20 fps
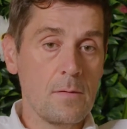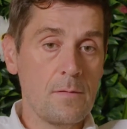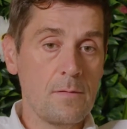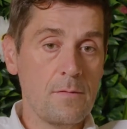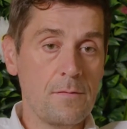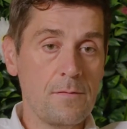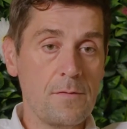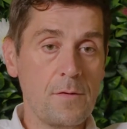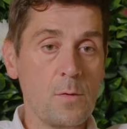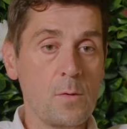
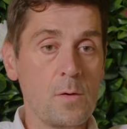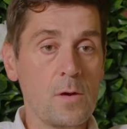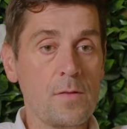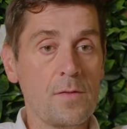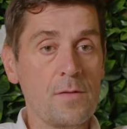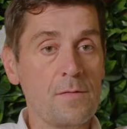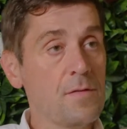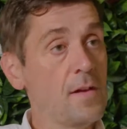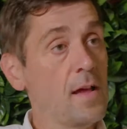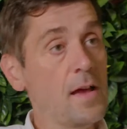fuel on
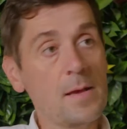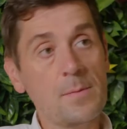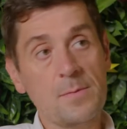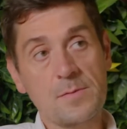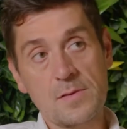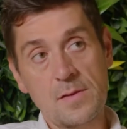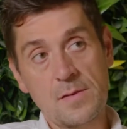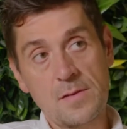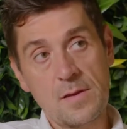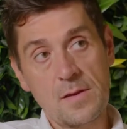the
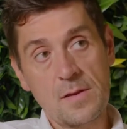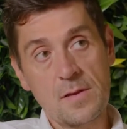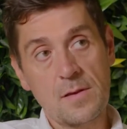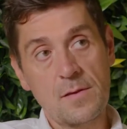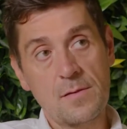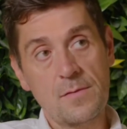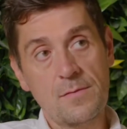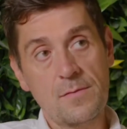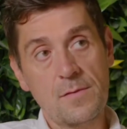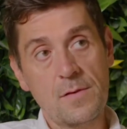flames, I think,
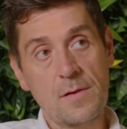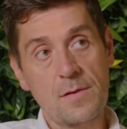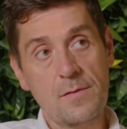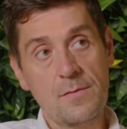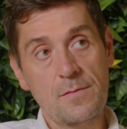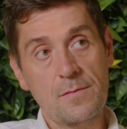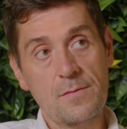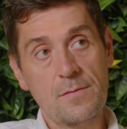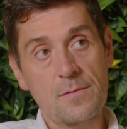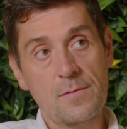
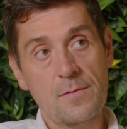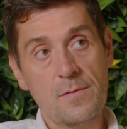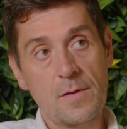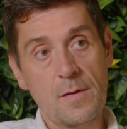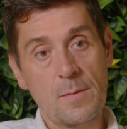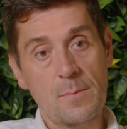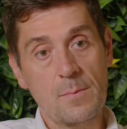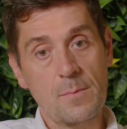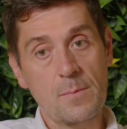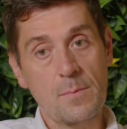of
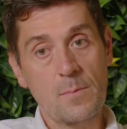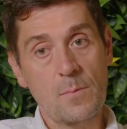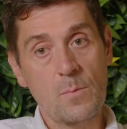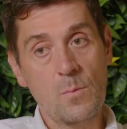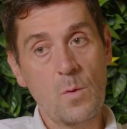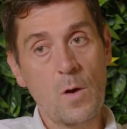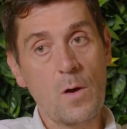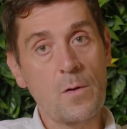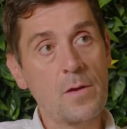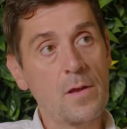
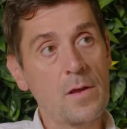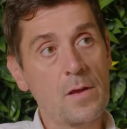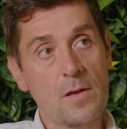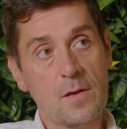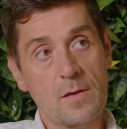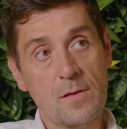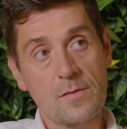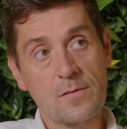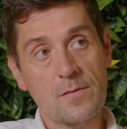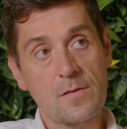worry and
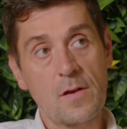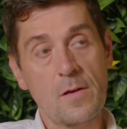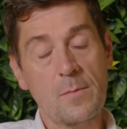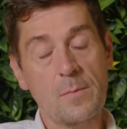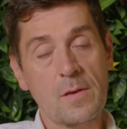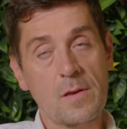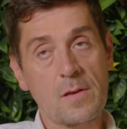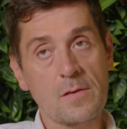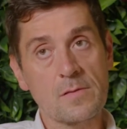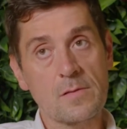concern,
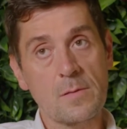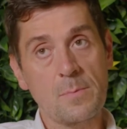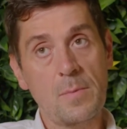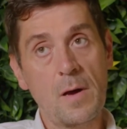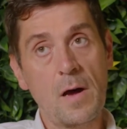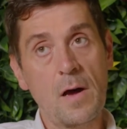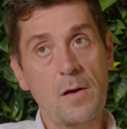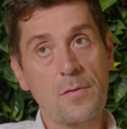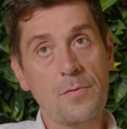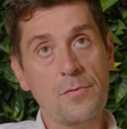because the
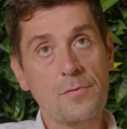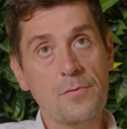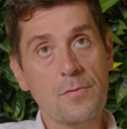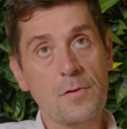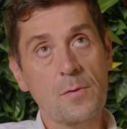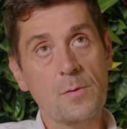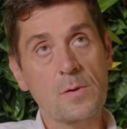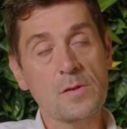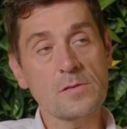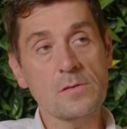path
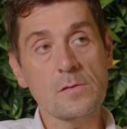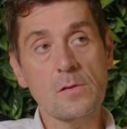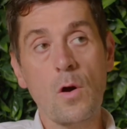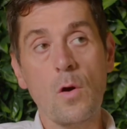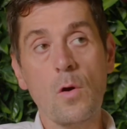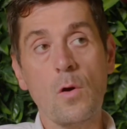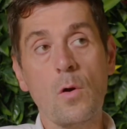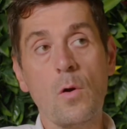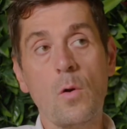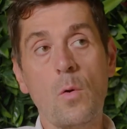through is
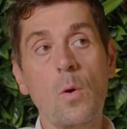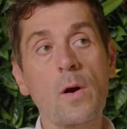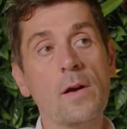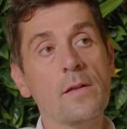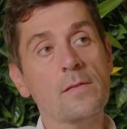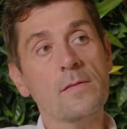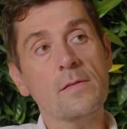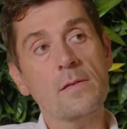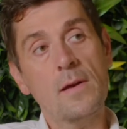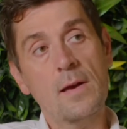not
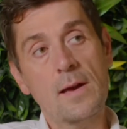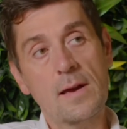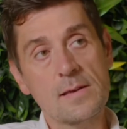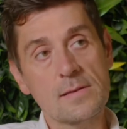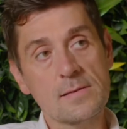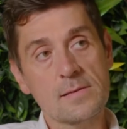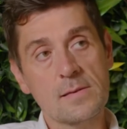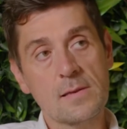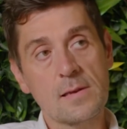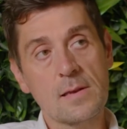quite
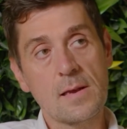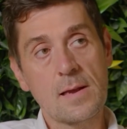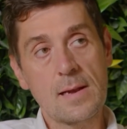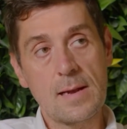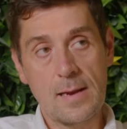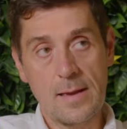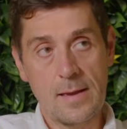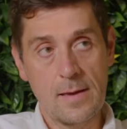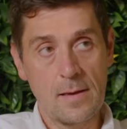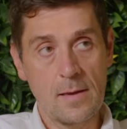as
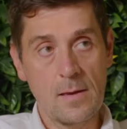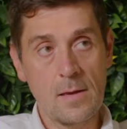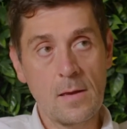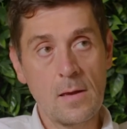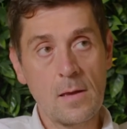clear,